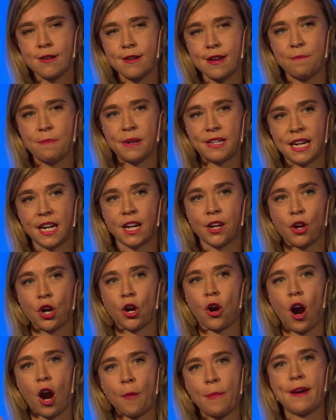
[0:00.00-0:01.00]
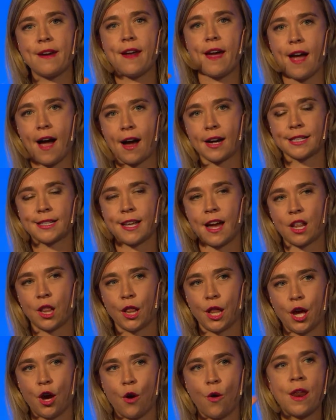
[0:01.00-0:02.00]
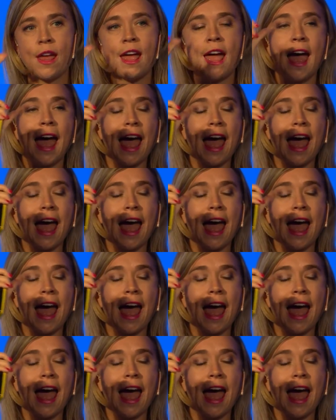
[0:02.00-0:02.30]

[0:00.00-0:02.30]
in particular carbon dioxide load,